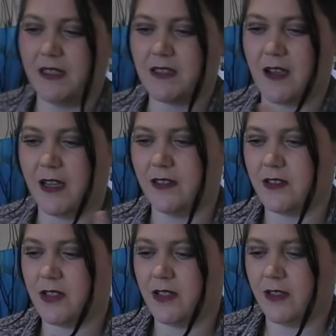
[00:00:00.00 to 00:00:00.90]

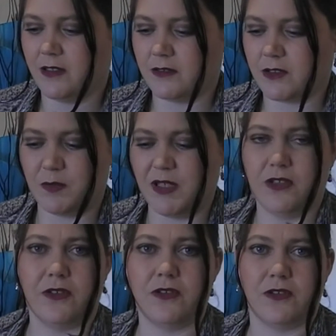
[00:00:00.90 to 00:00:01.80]
designed to be
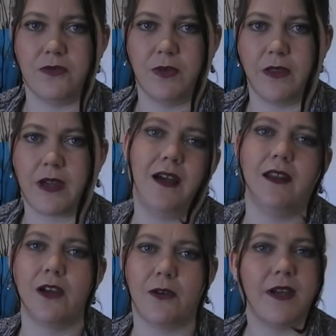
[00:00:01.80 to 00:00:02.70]
used with
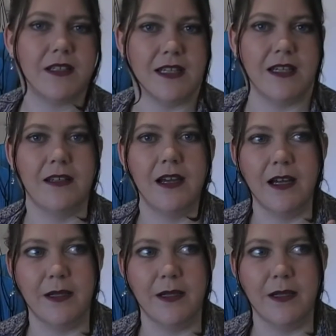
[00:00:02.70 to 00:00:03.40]
color correcting